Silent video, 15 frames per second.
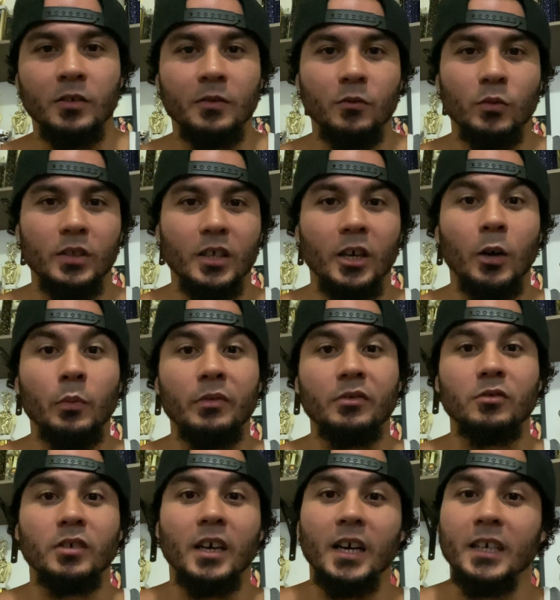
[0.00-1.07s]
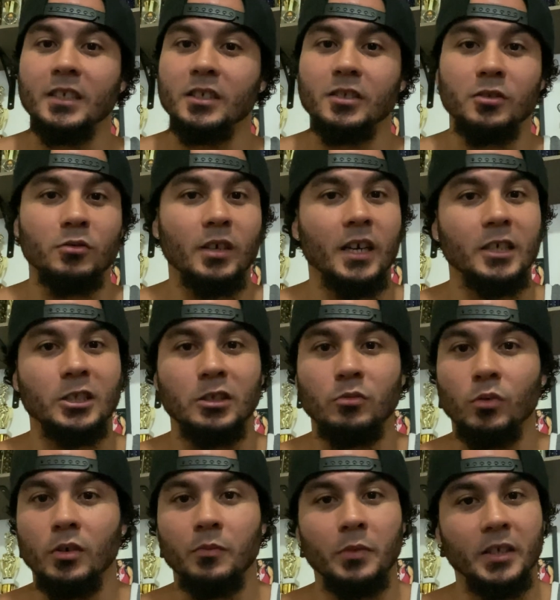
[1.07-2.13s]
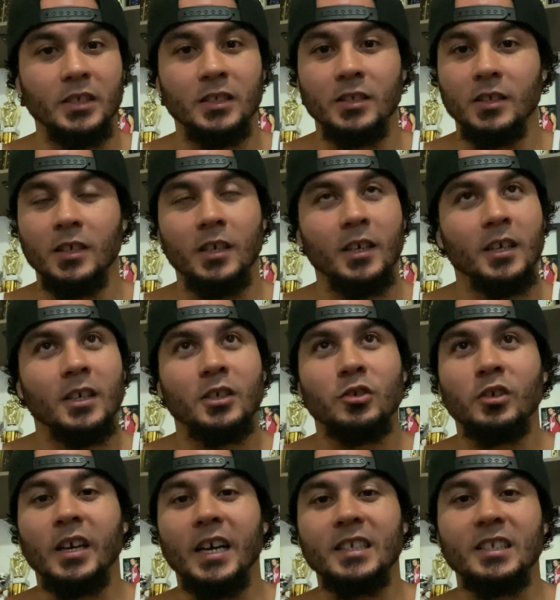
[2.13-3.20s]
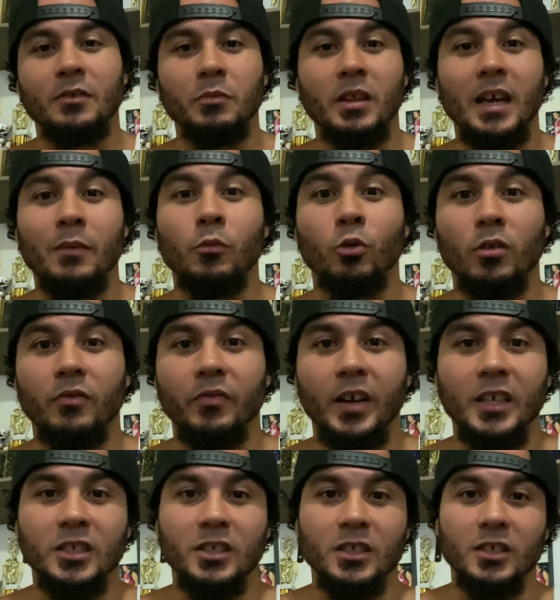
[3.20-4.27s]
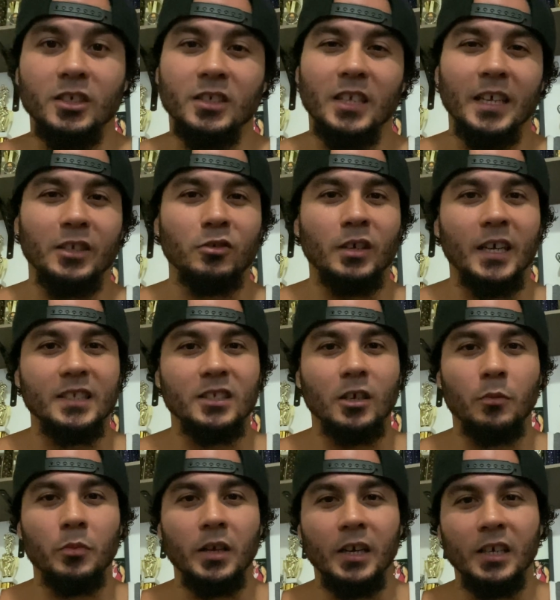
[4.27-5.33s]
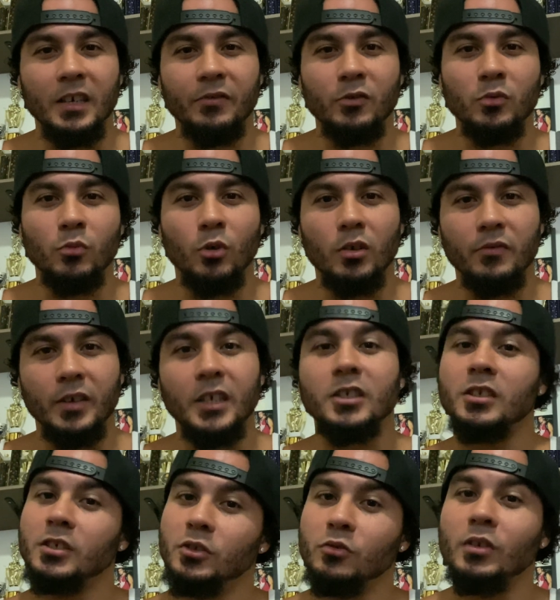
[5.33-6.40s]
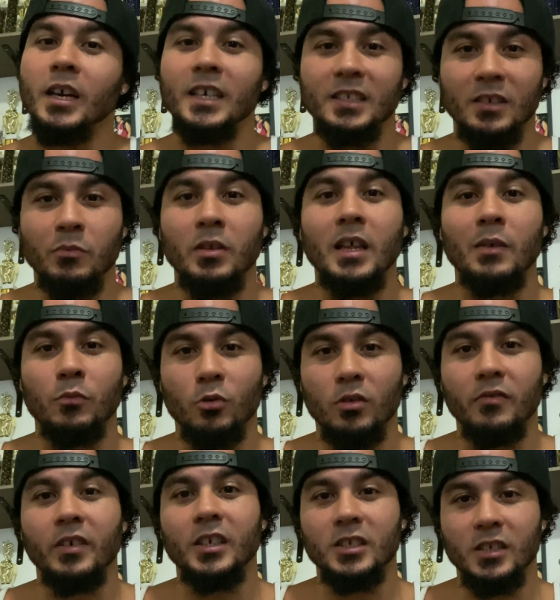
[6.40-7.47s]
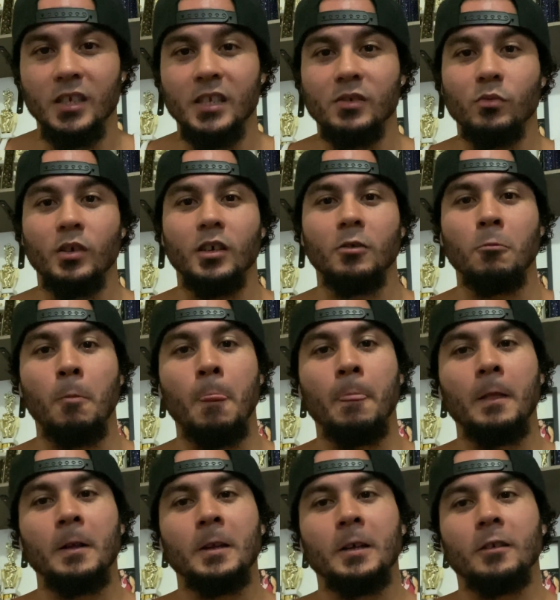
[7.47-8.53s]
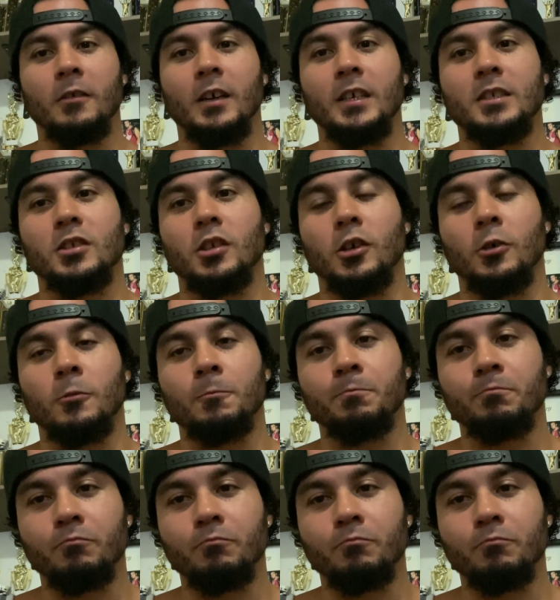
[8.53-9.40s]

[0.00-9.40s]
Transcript: with the help of you guys, because you guys is what makes you guys give me that motivation. Just like you guys tell me I give you motivation, you guys give me that motivation as well. Right? So